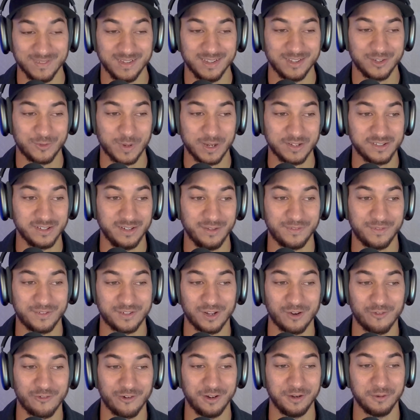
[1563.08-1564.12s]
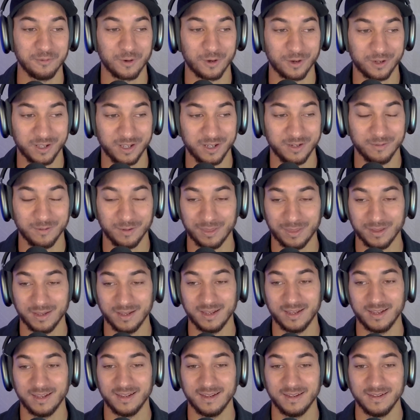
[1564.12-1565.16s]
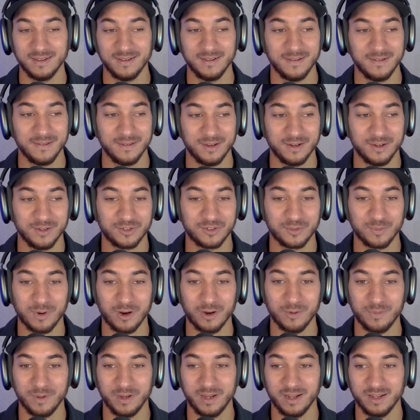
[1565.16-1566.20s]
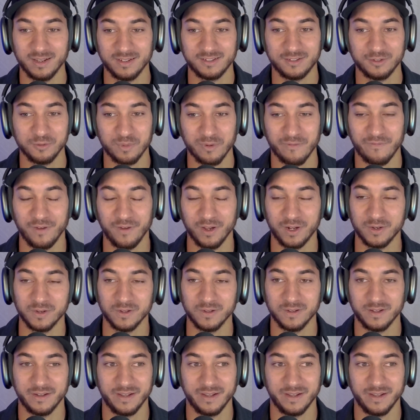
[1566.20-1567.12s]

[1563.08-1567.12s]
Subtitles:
Especially if it's already working with, smart bidding is super fickle,